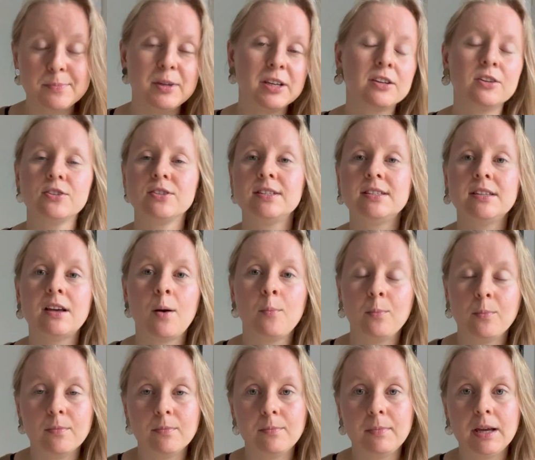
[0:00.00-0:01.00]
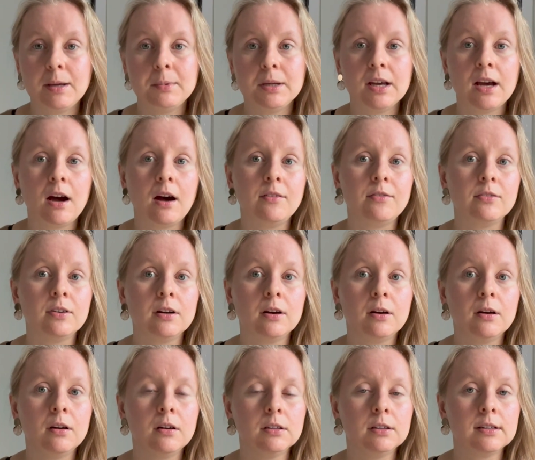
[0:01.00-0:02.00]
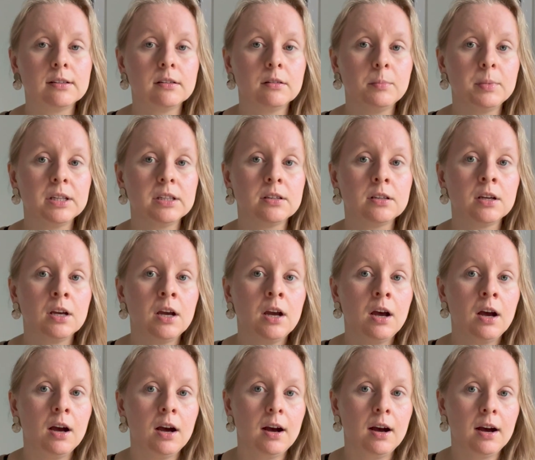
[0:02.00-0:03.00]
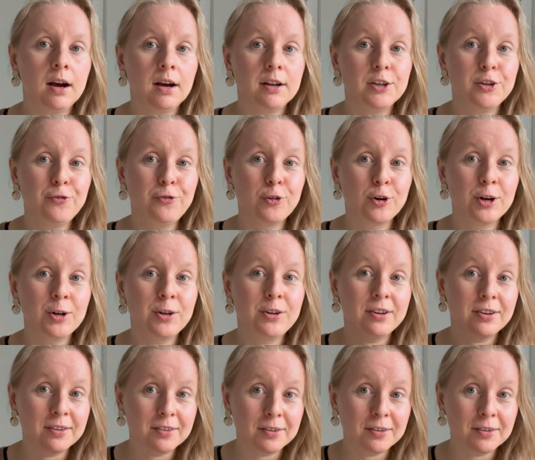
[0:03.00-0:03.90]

because some maybe have a little bit different